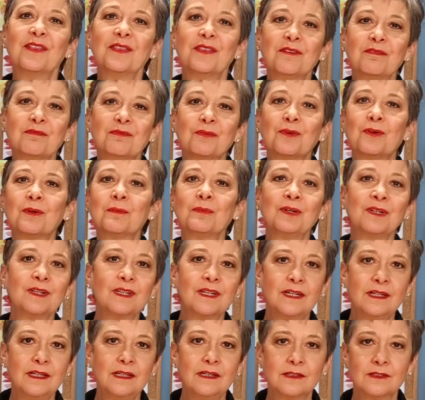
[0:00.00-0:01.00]
The formal
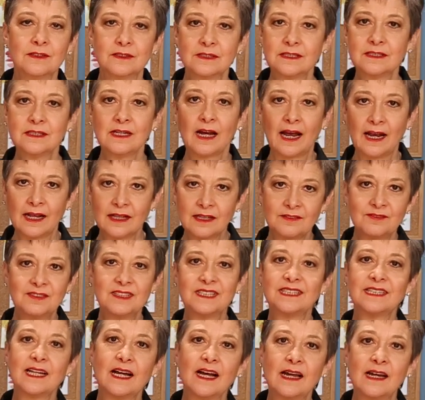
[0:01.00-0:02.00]
linear style of
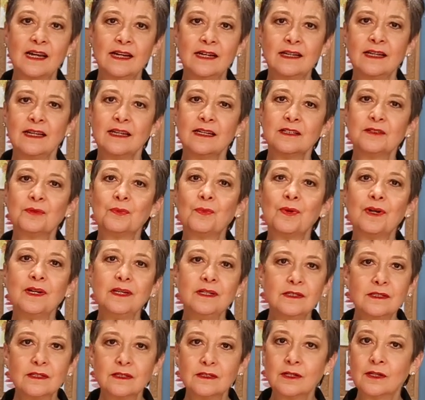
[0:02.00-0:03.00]
design is
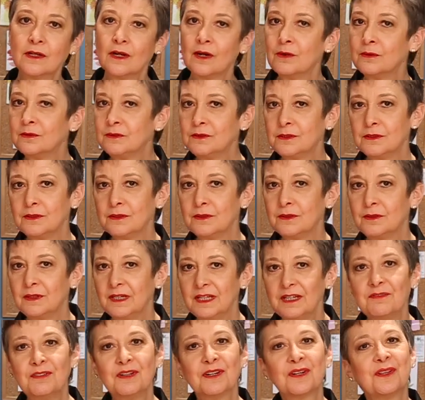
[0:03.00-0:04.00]
one to go to
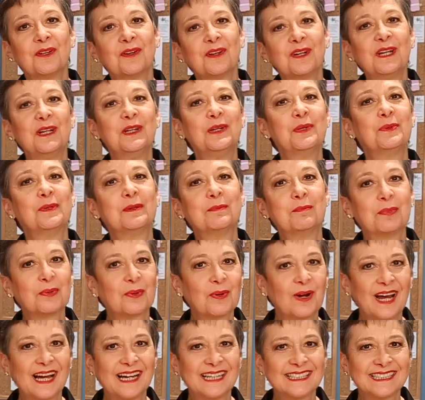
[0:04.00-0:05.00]
if you're looking to
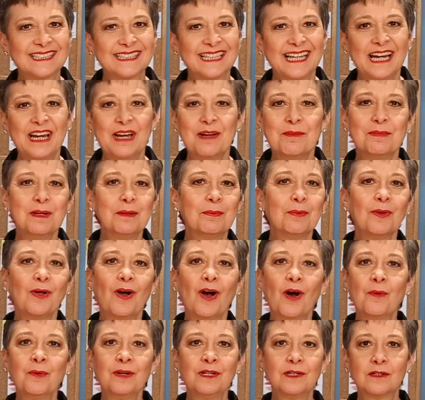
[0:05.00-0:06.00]
impress. People
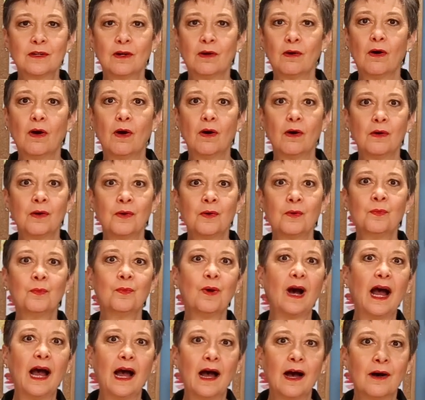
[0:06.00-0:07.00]
always go, "Oh,
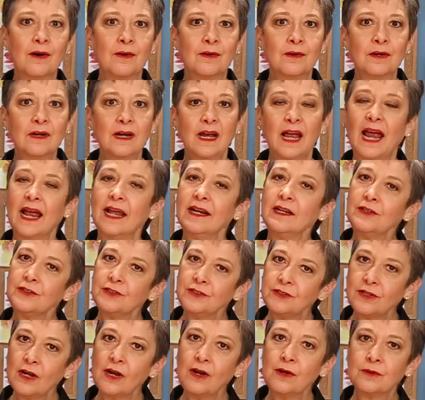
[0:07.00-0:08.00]
wow." And it
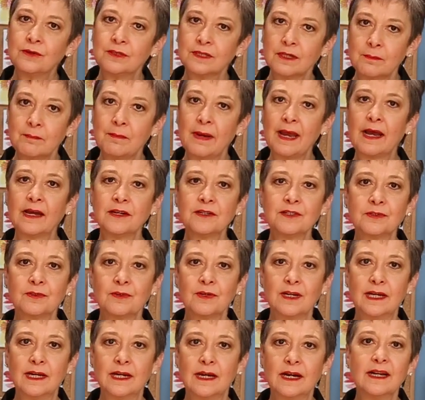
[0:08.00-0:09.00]
shows a
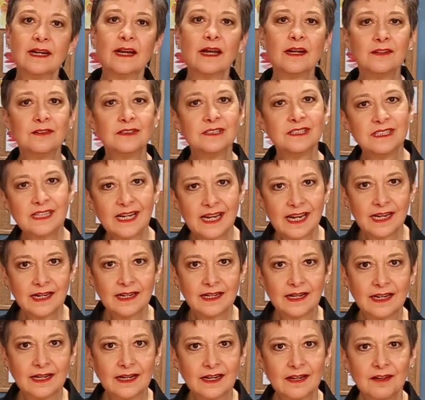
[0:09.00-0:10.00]
mastery and
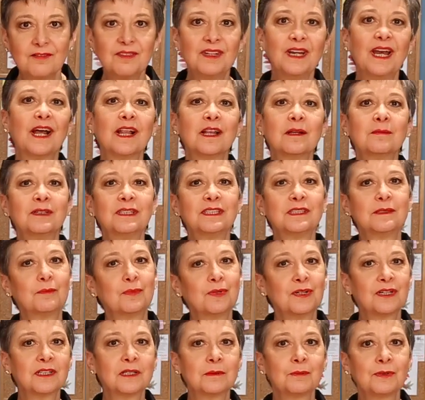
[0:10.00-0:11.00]
understanding of the elements and
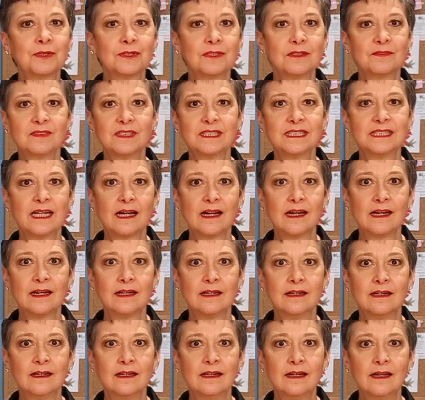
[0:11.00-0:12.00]
principles of
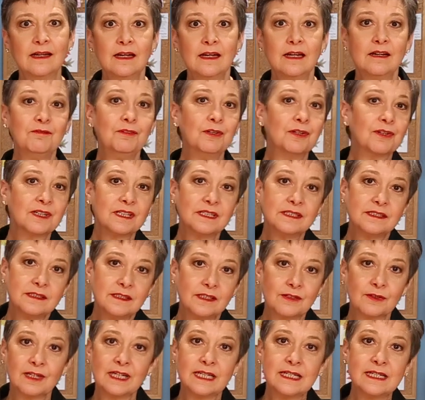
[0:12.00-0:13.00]
design. If you're
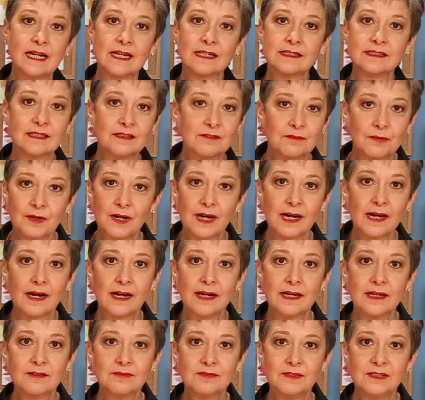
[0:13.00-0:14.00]
considering testing for A
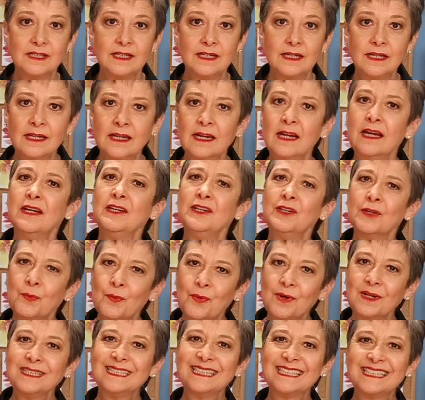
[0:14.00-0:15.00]
I F D, you'll
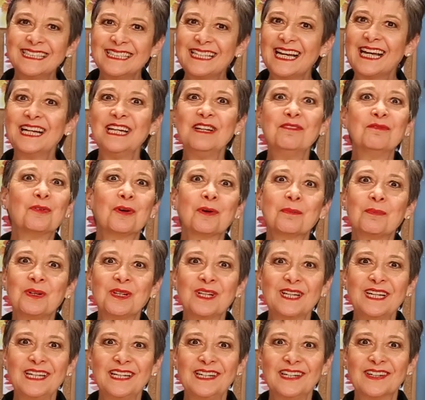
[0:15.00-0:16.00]
want to study
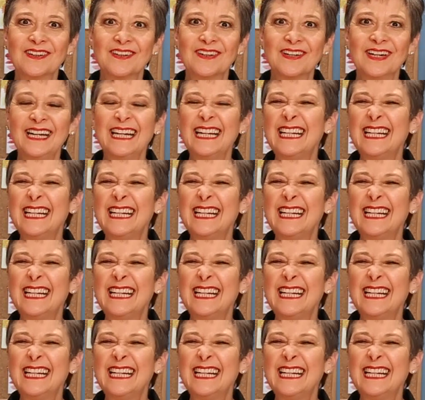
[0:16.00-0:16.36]
formal linear.